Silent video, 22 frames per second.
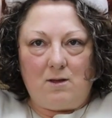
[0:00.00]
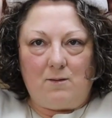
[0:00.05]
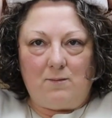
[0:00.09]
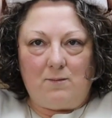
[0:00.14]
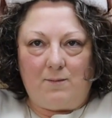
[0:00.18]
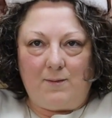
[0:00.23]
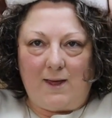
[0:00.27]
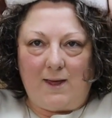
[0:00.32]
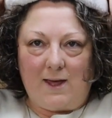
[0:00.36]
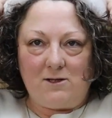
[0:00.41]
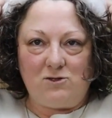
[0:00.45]

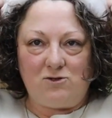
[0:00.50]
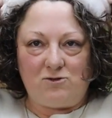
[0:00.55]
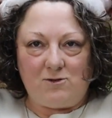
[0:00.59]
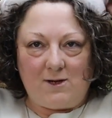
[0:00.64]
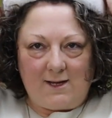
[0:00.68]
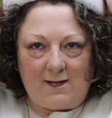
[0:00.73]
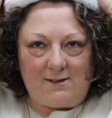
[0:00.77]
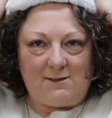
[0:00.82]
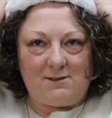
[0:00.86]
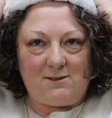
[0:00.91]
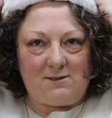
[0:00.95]
I'm a bit
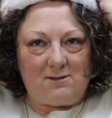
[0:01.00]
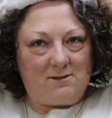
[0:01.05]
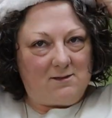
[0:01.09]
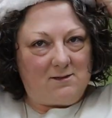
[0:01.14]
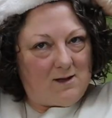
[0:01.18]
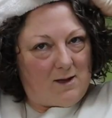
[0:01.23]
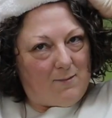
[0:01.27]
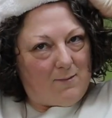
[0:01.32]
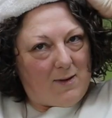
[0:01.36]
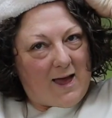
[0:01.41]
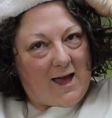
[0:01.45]
undressed.
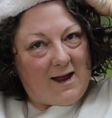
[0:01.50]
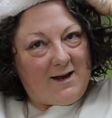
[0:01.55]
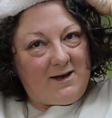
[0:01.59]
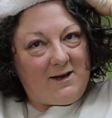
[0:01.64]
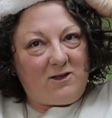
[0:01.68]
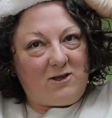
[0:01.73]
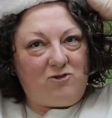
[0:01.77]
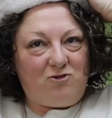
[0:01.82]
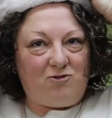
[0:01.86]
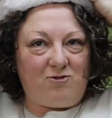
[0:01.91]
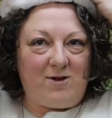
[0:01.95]
I'm
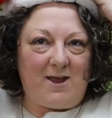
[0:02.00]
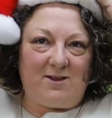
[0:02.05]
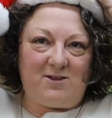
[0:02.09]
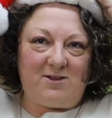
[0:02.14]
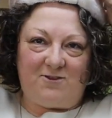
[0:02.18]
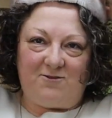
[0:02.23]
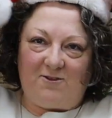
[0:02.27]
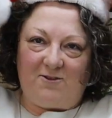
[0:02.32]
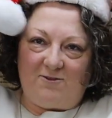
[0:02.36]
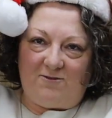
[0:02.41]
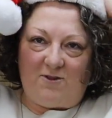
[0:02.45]

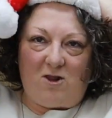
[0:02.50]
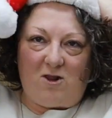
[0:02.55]
underdressed for